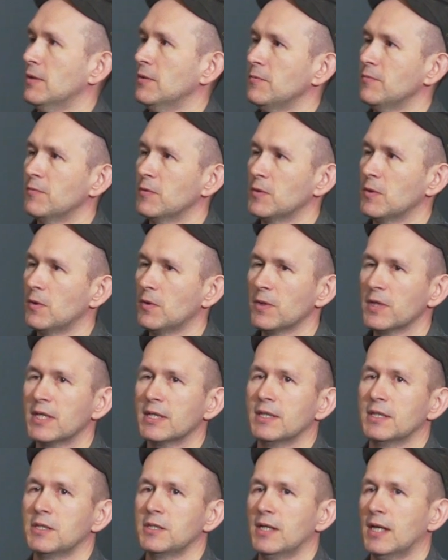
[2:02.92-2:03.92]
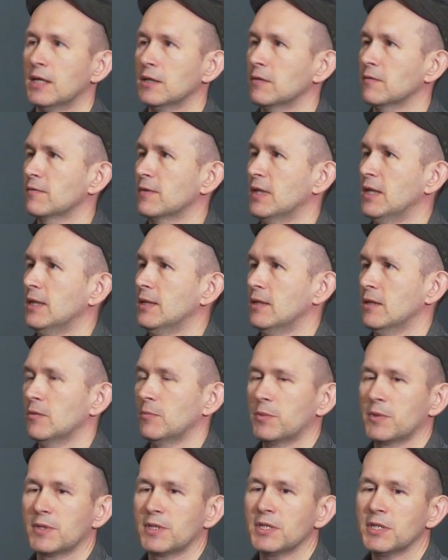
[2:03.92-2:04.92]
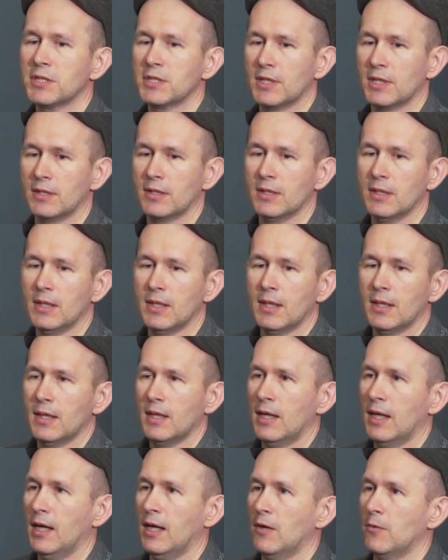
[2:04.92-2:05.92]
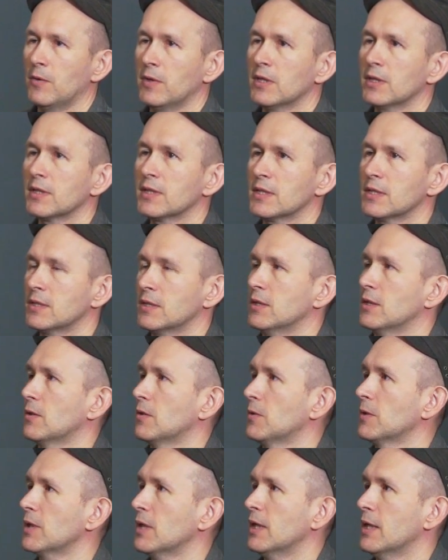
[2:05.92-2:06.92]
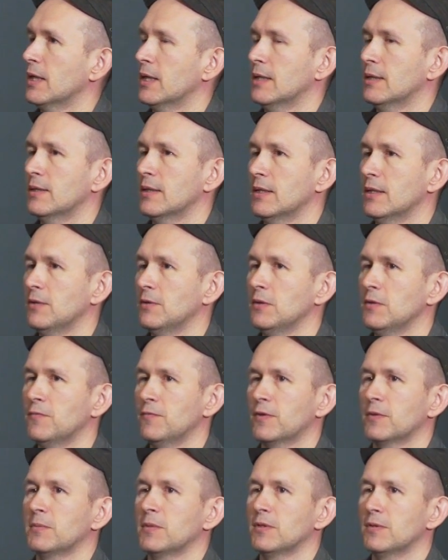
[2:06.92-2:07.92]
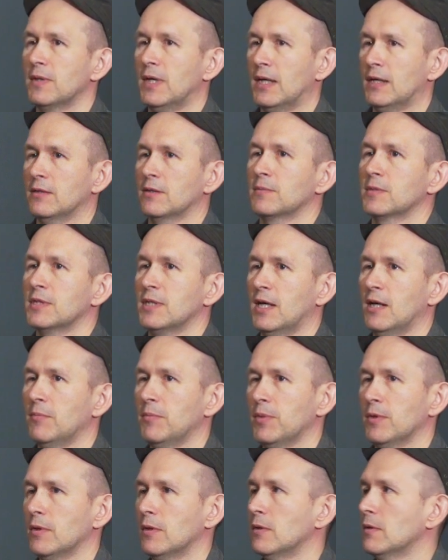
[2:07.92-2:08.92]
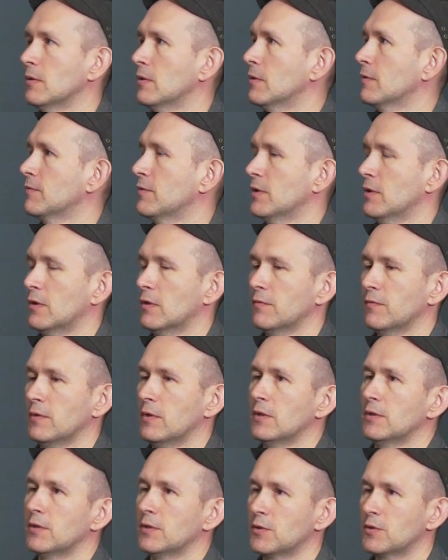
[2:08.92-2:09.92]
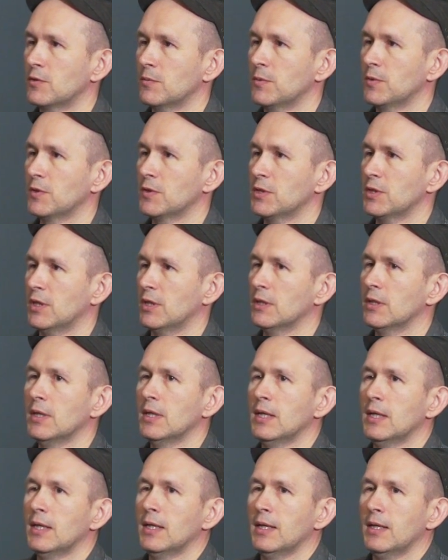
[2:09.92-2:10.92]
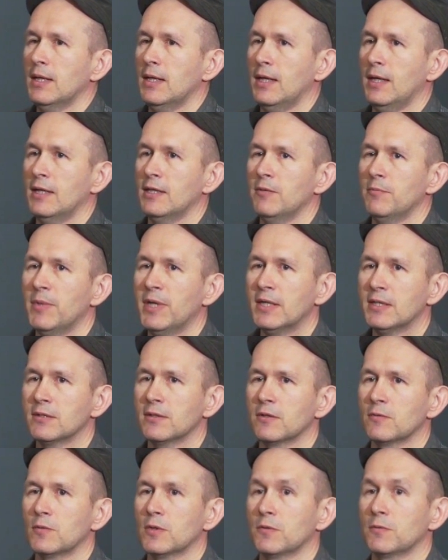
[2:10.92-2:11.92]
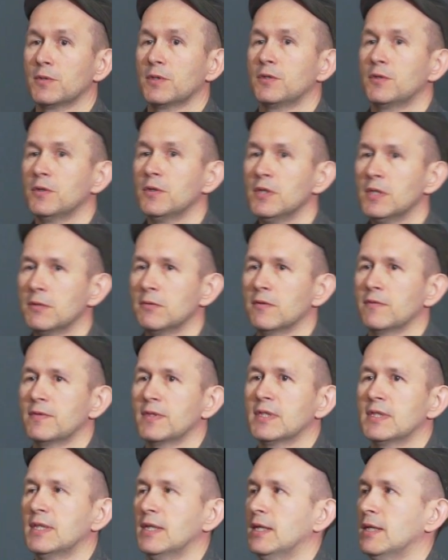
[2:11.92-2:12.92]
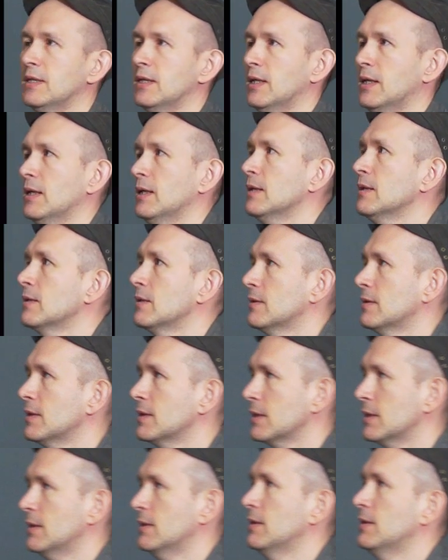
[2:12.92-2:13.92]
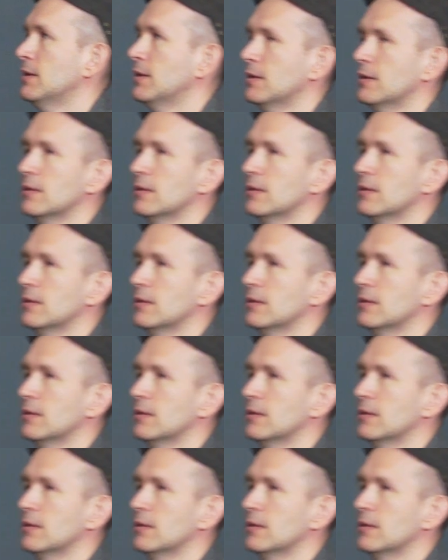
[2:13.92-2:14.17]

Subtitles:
that if we look at a chunk of data partition, we're not necessarily looking at the uniformly random sample of the overall distribution. And depends on what we're doing with this data, this can